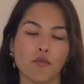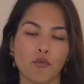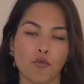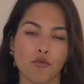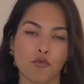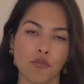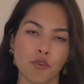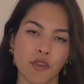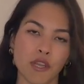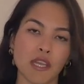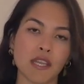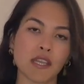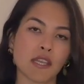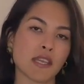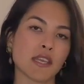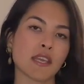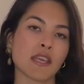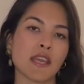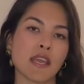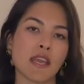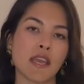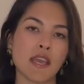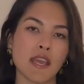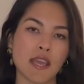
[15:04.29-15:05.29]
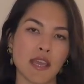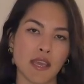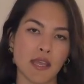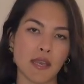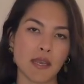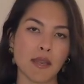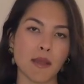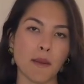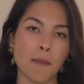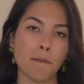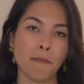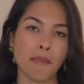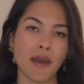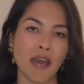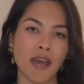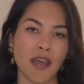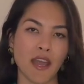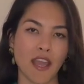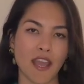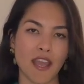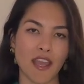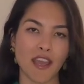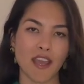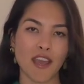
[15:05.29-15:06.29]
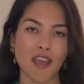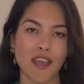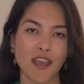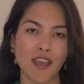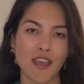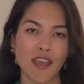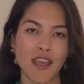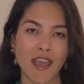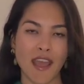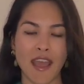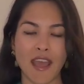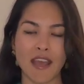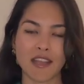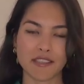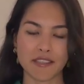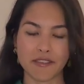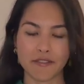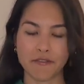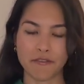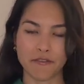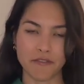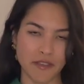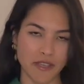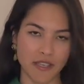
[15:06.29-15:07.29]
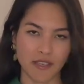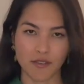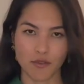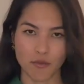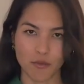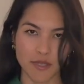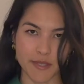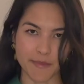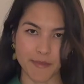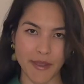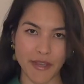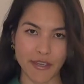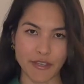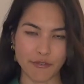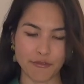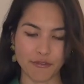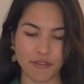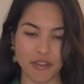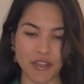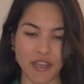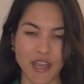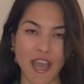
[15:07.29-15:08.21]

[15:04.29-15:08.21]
really hit my hands and feet respectively.